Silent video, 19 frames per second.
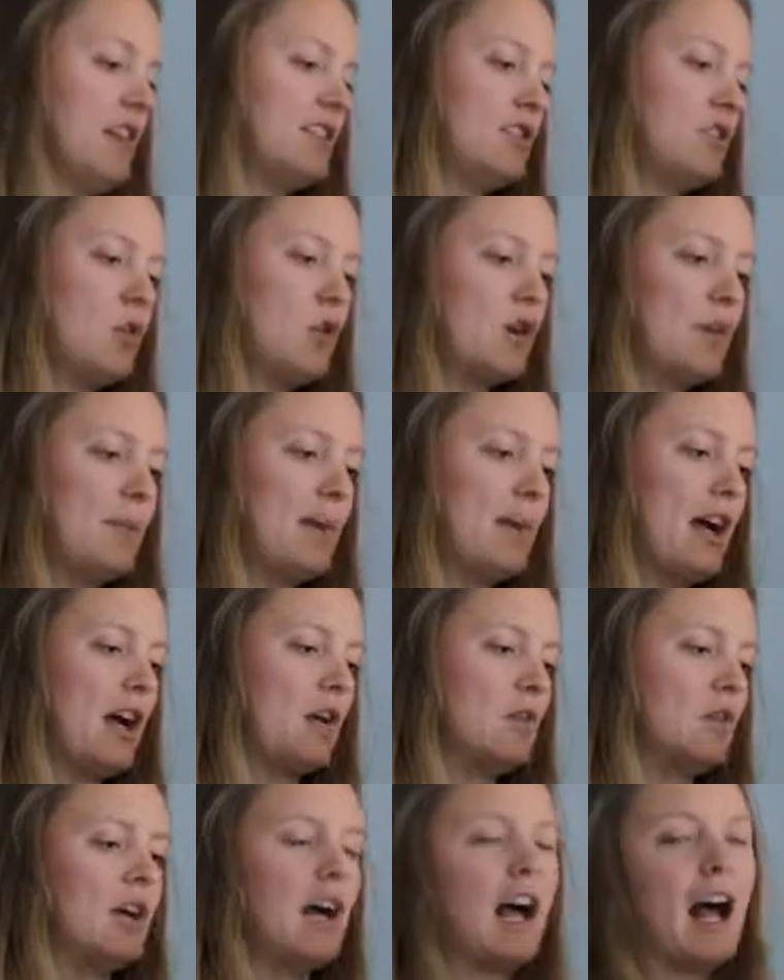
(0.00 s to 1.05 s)
talk
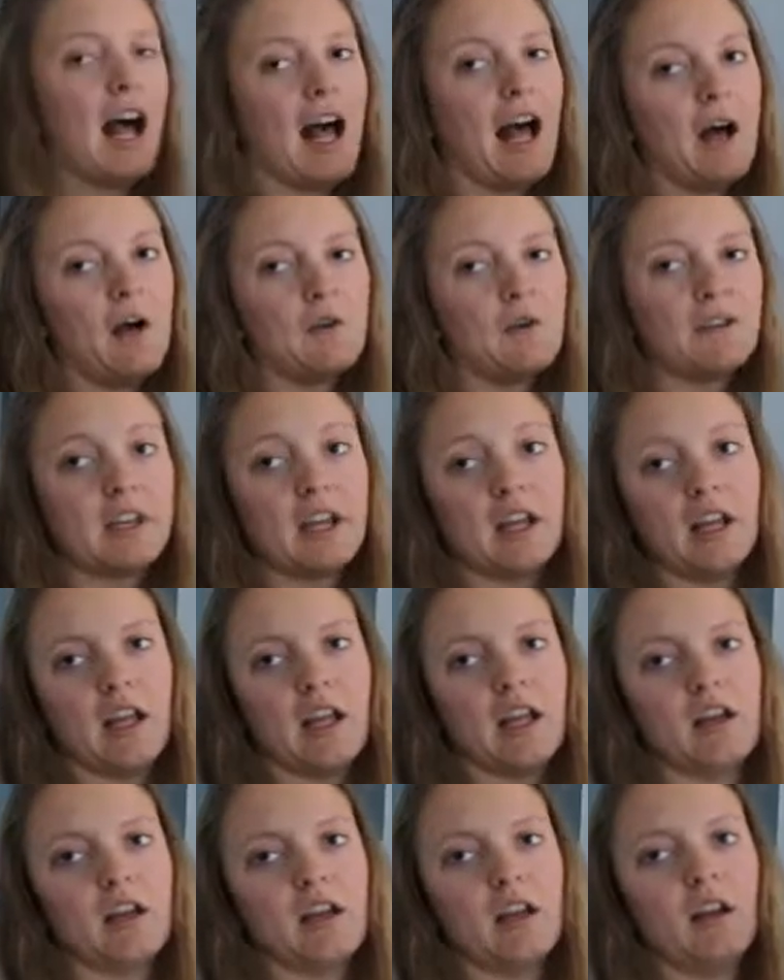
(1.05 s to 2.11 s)
about how
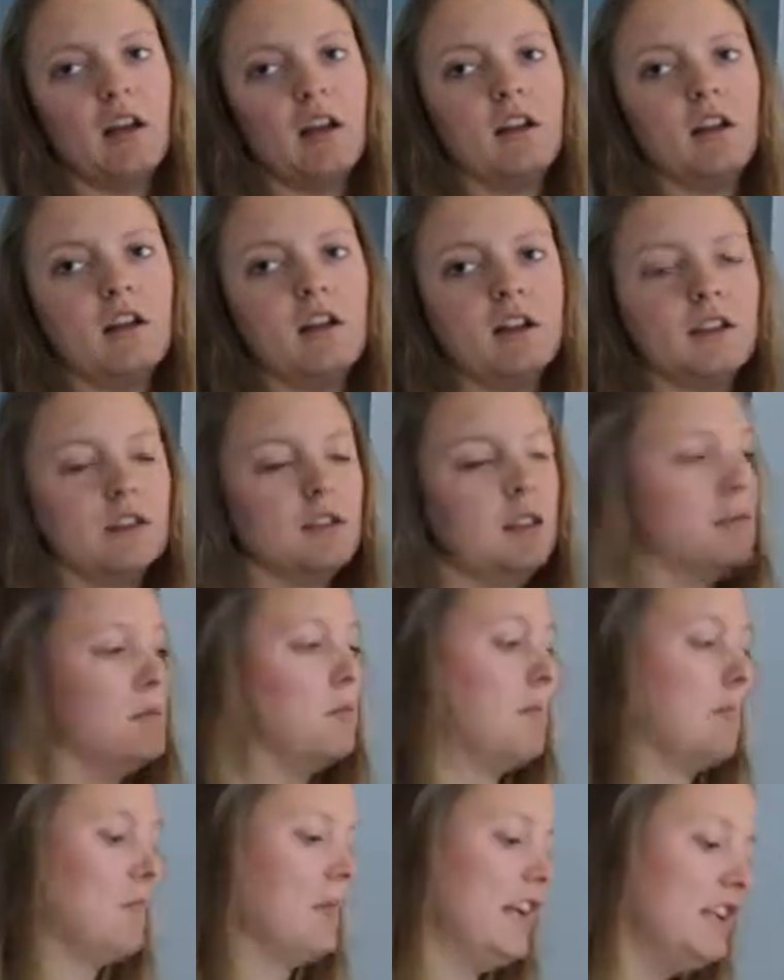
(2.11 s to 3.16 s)
they
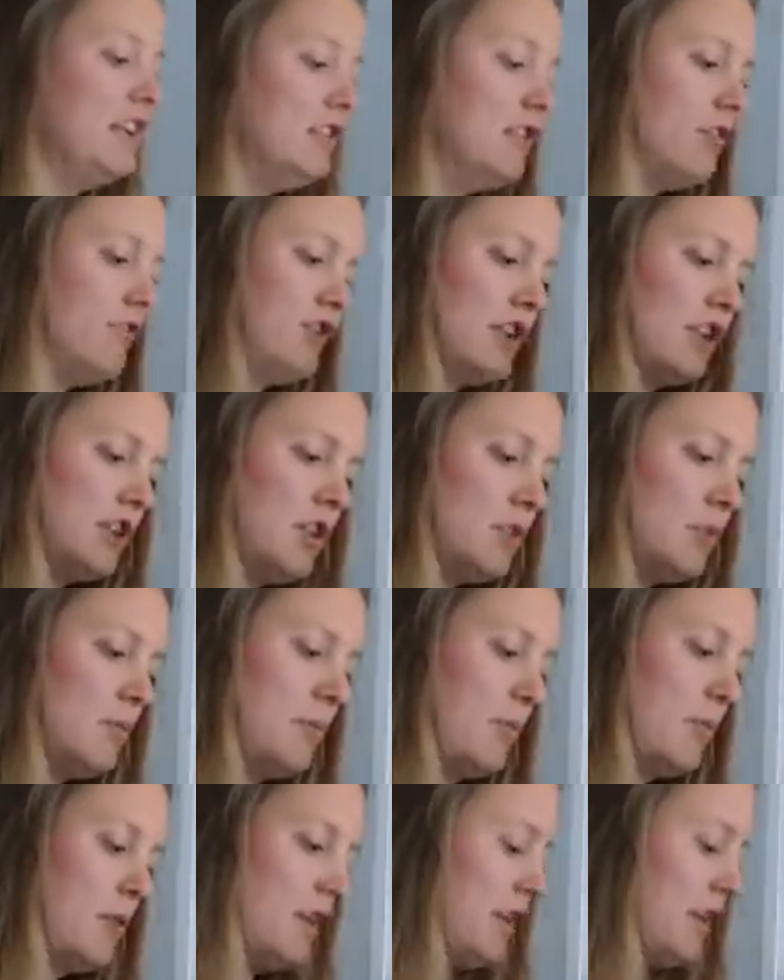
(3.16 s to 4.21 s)
made the film.
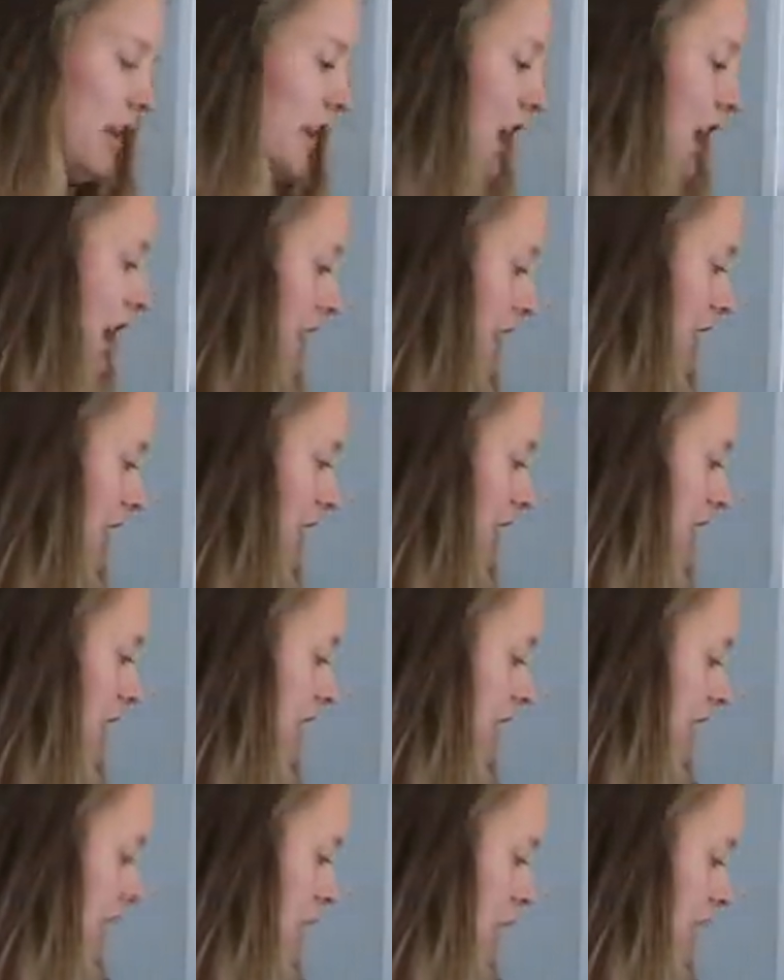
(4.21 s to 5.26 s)
Like in
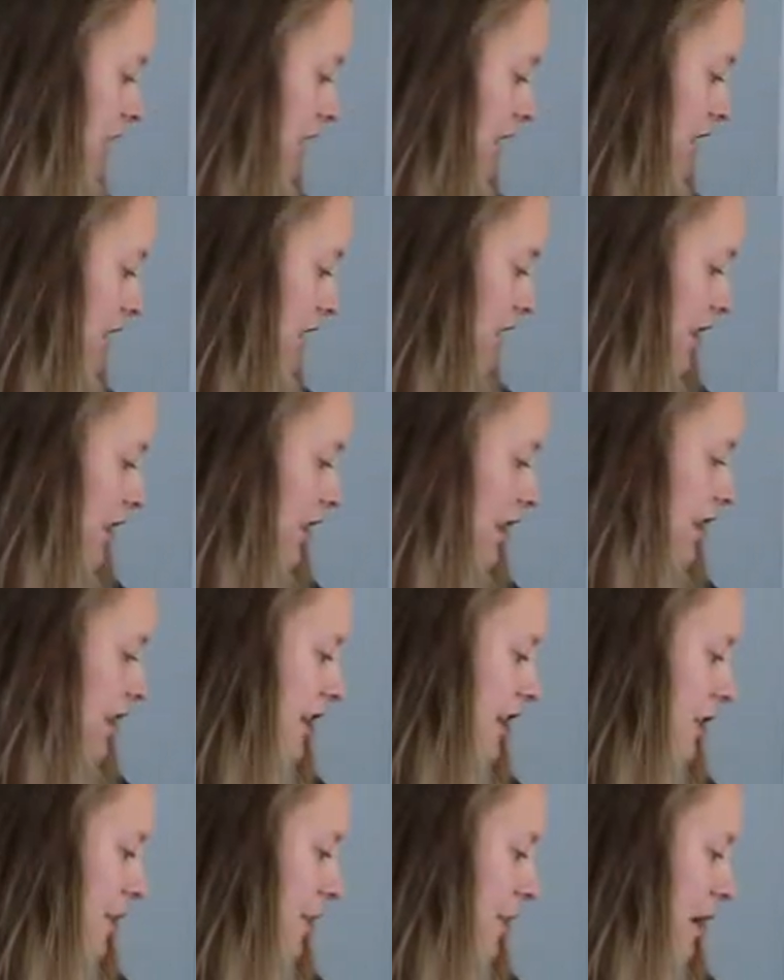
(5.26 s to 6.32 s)
this one, they
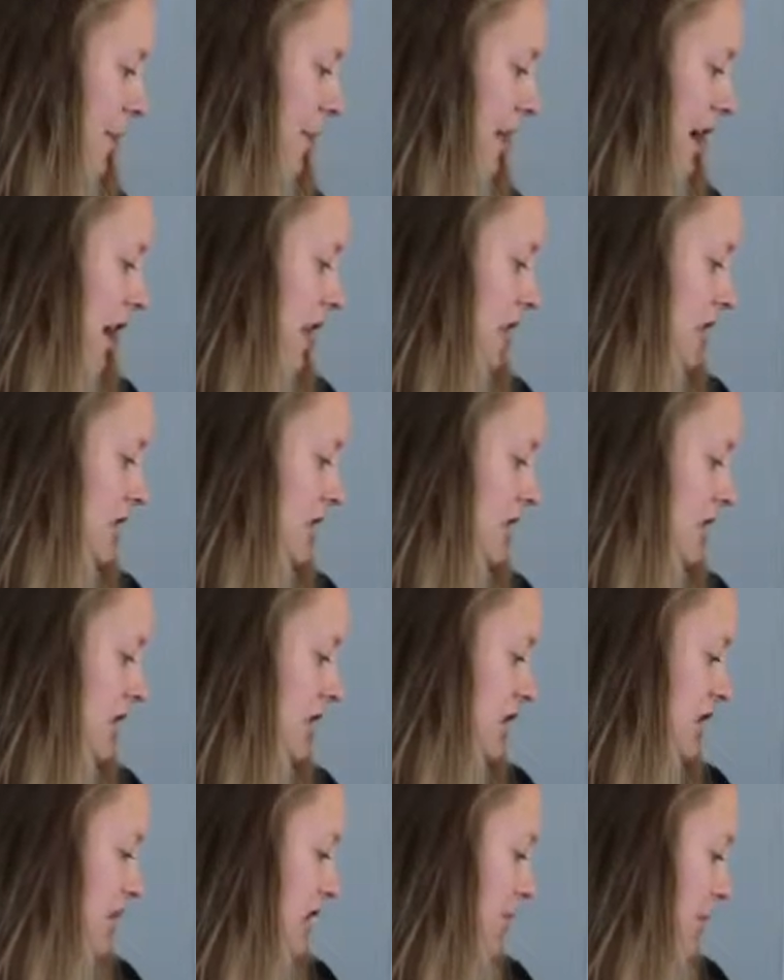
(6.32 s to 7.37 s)
talk about the
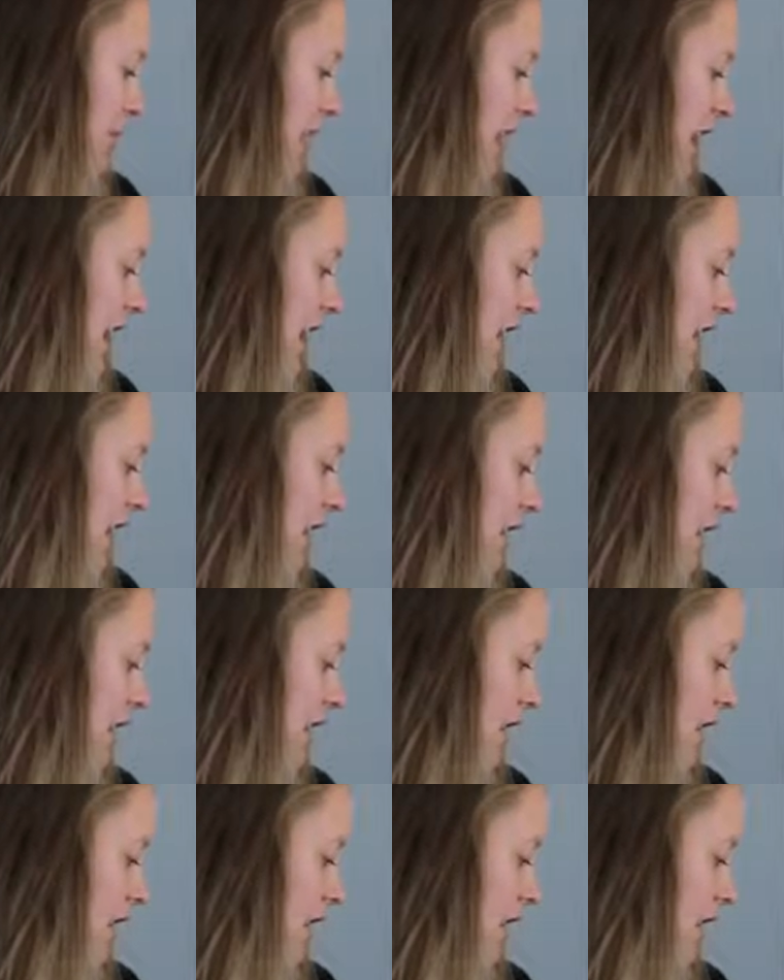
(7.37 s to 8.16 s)
chess play